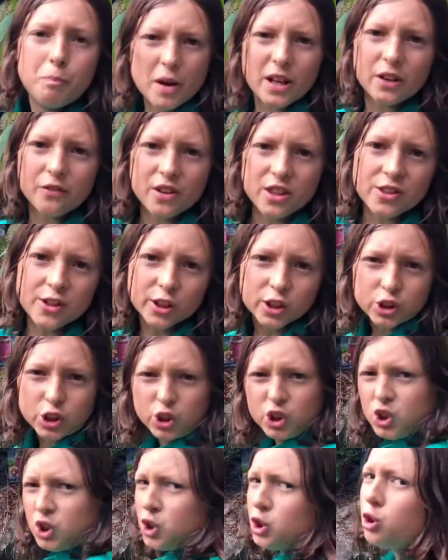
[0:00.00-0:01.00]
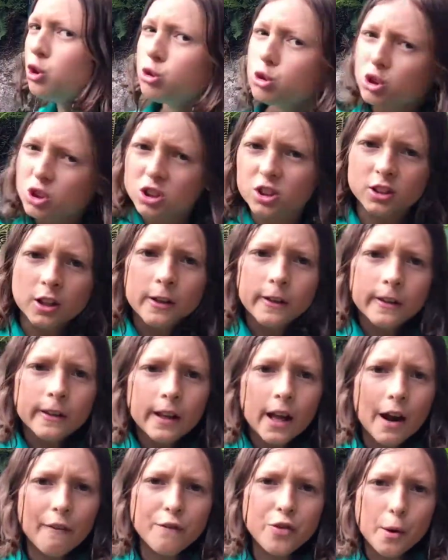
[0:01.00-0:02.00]
bit of it, the juice
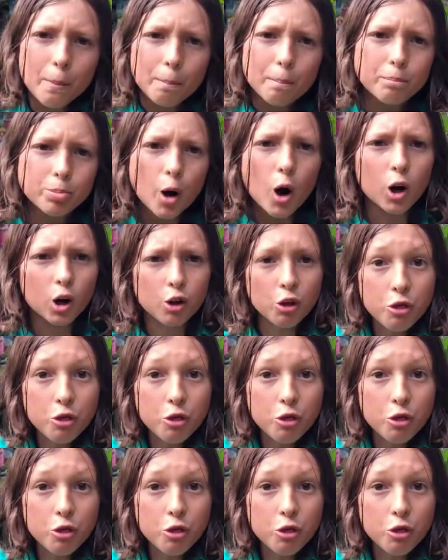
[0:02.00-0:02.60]
of the bark,